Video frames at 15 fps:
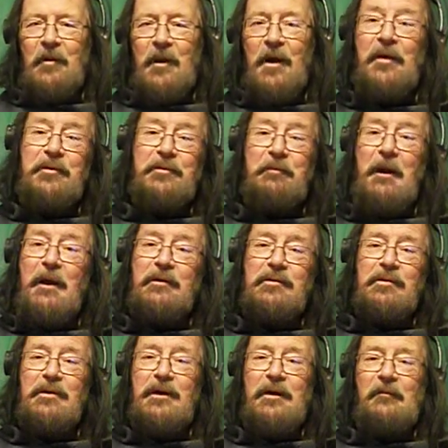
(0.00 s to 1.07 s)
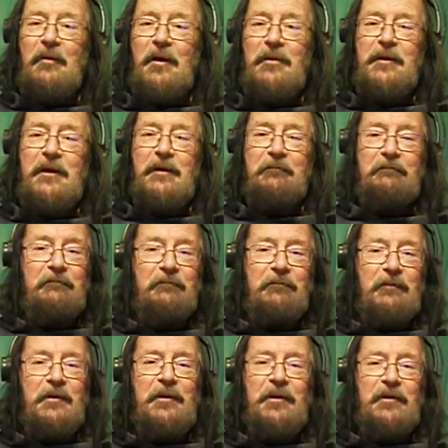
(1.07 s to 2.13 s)
especially on one that
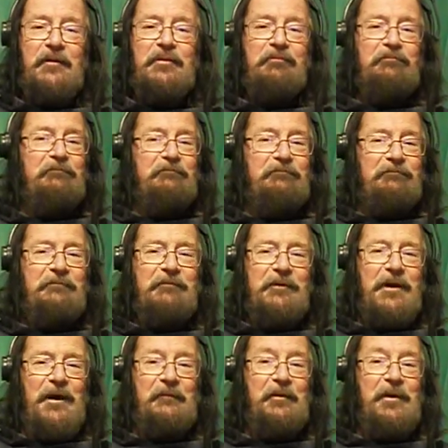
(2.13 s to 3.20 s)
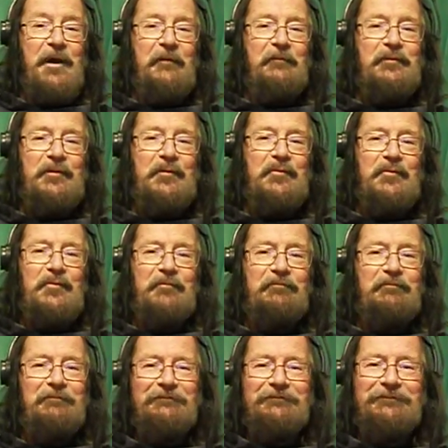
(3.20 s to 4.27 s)
is coming up soon,
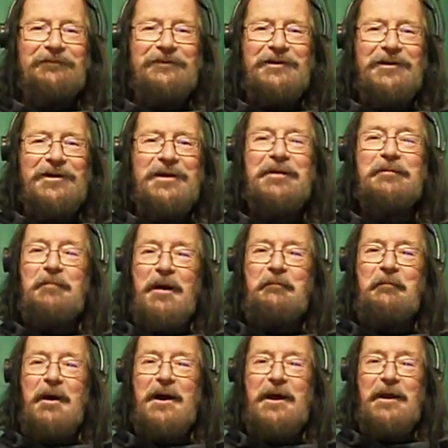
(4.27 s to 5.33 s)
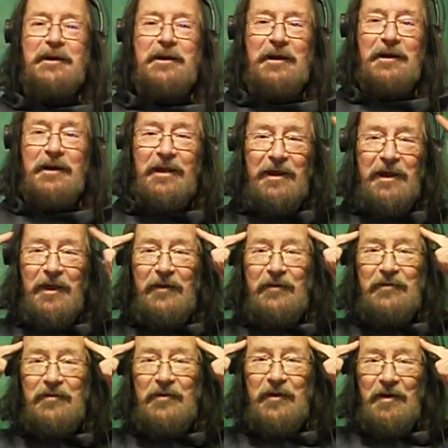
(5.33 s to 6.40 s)
in my mind at
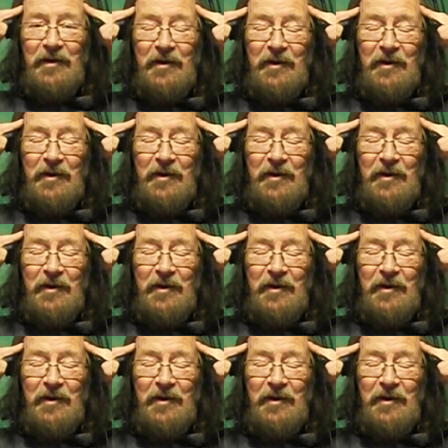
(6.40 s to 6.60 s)
least.